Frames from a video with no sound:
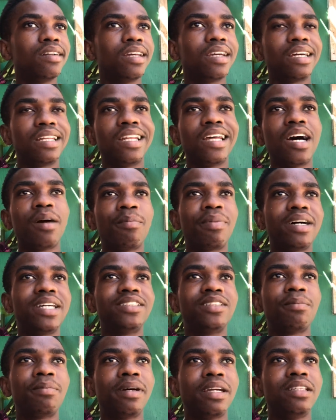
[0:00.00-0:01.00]
a not
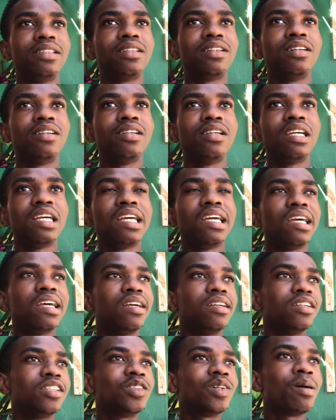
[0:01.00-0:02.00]
pass a pint. So
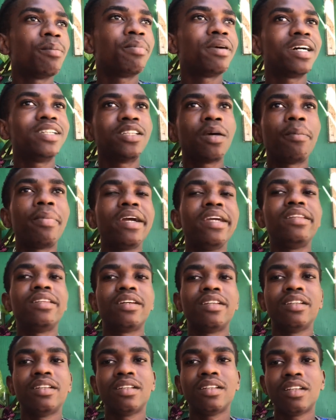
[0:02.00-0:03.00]
just one pass a pint
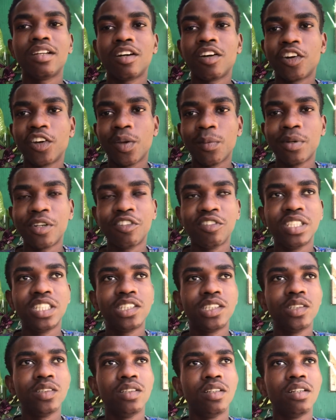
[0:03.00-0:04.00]
and or you can
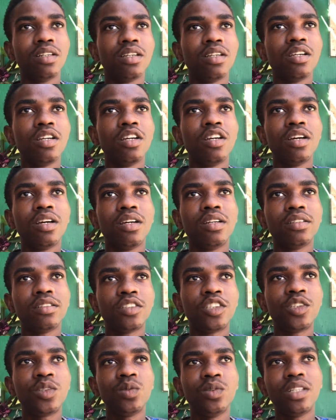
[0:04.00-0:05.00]
reach to
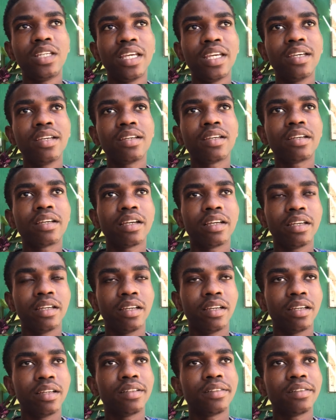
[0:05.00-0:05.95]
2k. yeah,